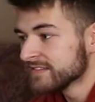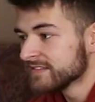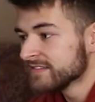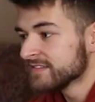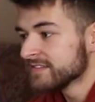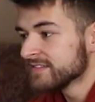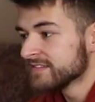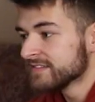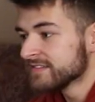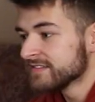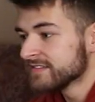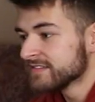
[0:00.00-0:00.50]

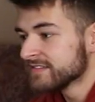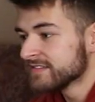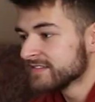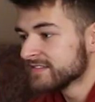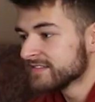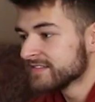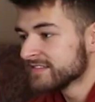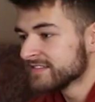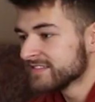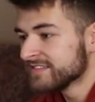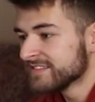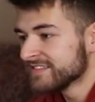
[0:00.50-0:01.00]

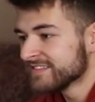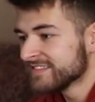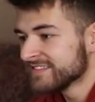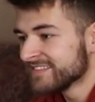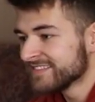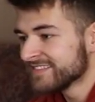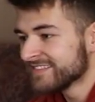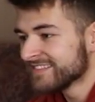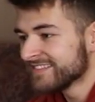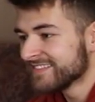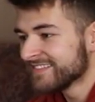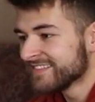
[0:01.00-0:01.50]

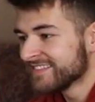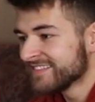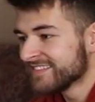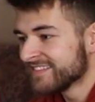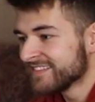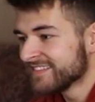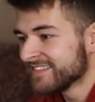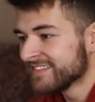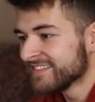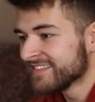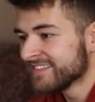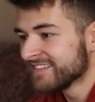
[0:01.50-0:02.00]

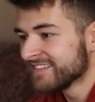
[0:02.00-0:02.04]
(silent)